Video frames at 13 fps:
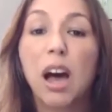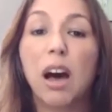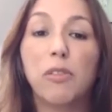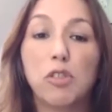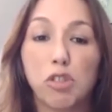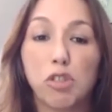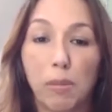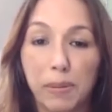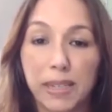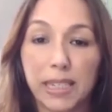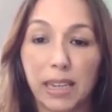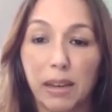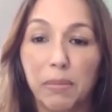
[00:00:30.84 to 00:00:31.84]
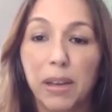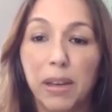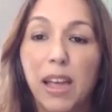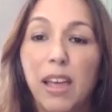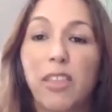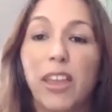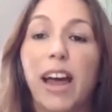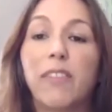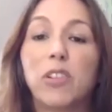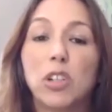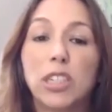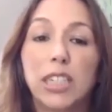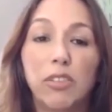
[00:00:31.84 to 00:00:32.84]
of Trumpism, that
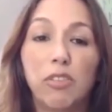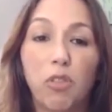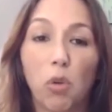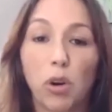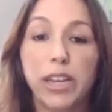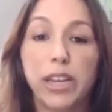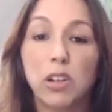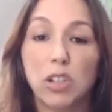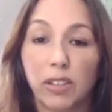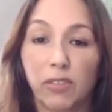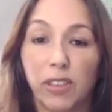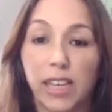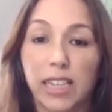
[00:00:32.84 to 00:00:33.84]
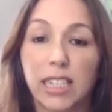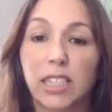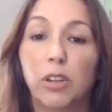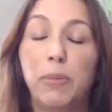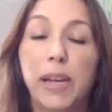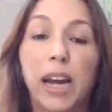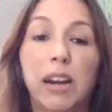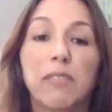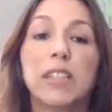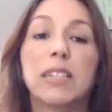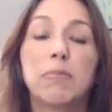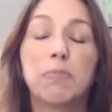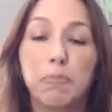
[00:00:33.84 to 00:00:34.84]
after seeing 4 years of this, there'd be kind of
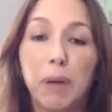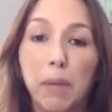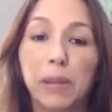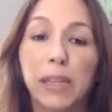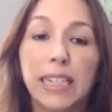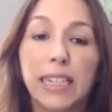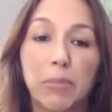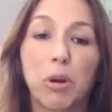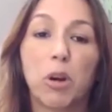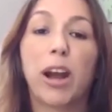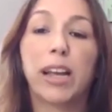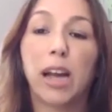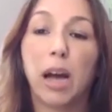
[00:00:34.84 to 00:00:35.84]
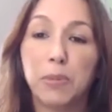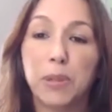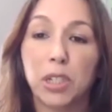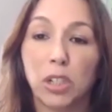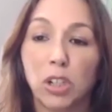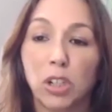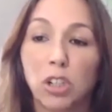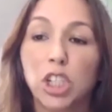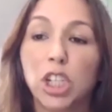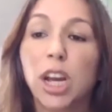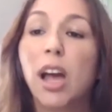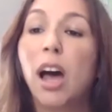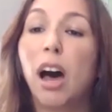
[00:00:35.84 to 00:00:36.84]
this public Democratic upsurge
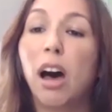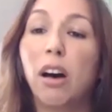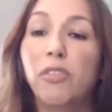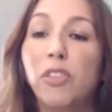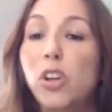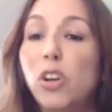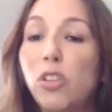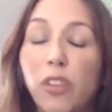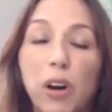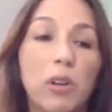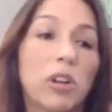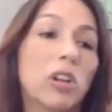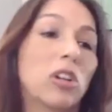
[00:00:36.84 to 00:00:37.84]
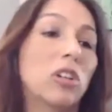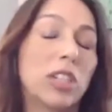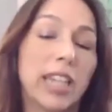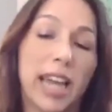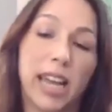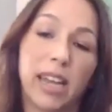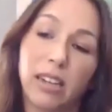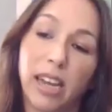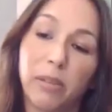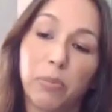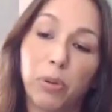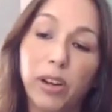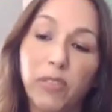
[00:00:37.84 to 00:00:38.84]
of new voters
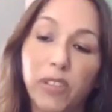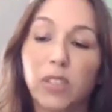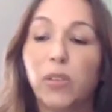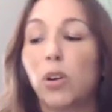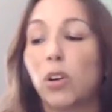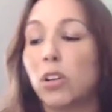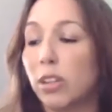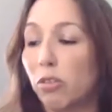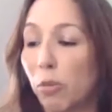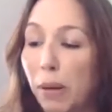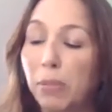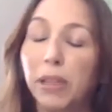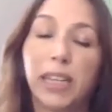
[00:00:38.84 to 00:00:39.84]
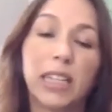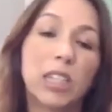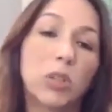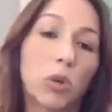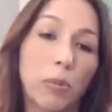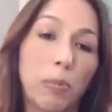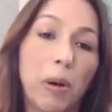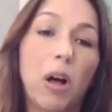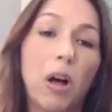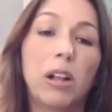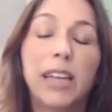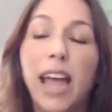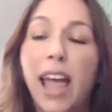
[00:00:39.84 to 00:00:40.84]
and previous voters and Republicans who were
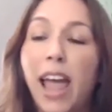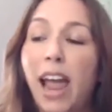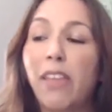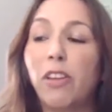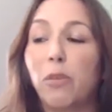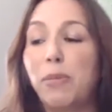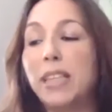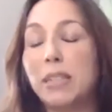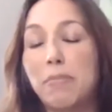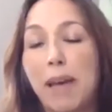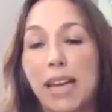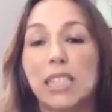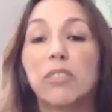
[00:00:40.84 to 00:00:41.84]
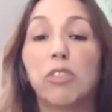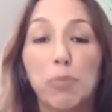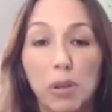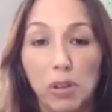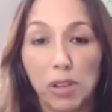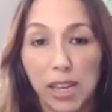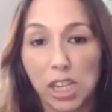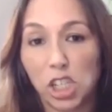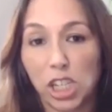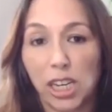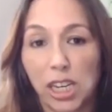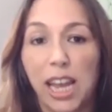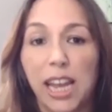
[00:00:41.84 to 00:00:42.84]
appalled, and there'd be this massive
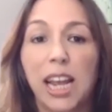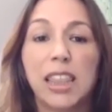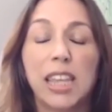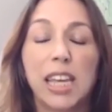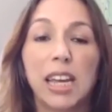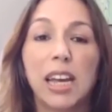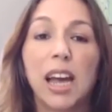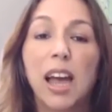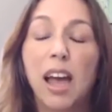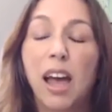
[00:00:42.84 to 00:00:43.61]
repudiation. And I think